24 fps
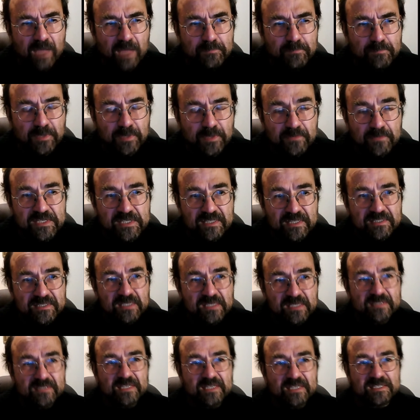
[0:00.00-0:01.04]
But obviously there's
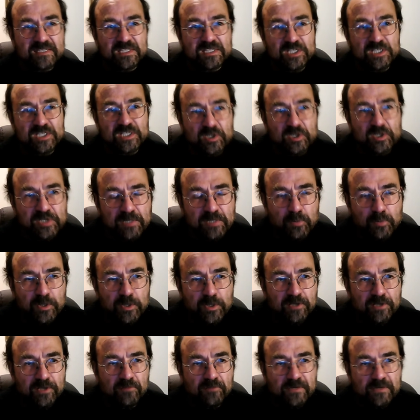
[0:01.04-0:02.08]
a starting point,
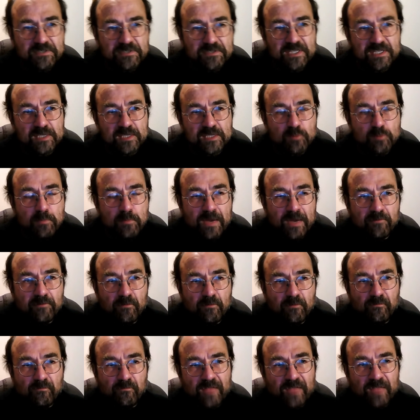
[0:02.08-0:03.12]
and there are those things we might
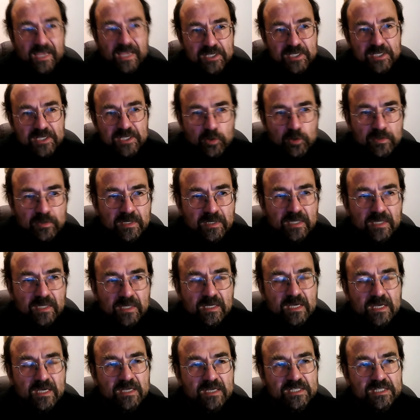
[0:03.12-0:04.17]
reflect on
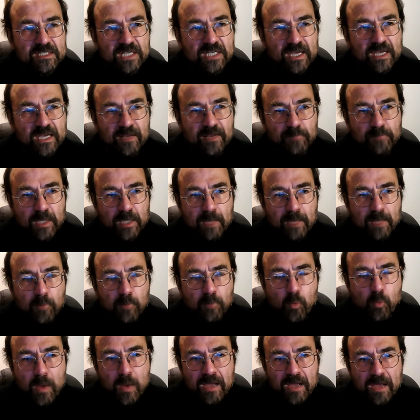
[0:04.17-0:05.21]
to kind of become
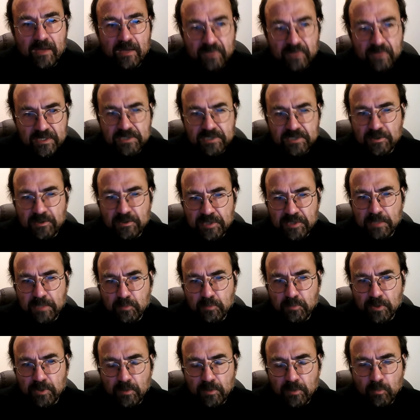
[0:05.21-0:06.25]
aware of our starting
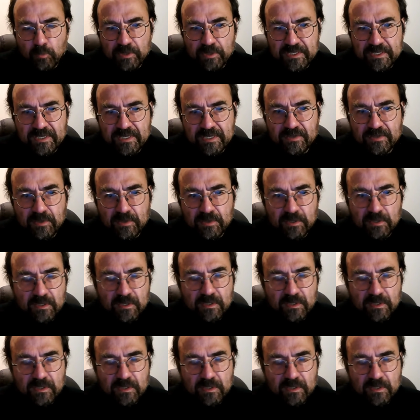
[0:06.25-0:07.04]
point. What is it that,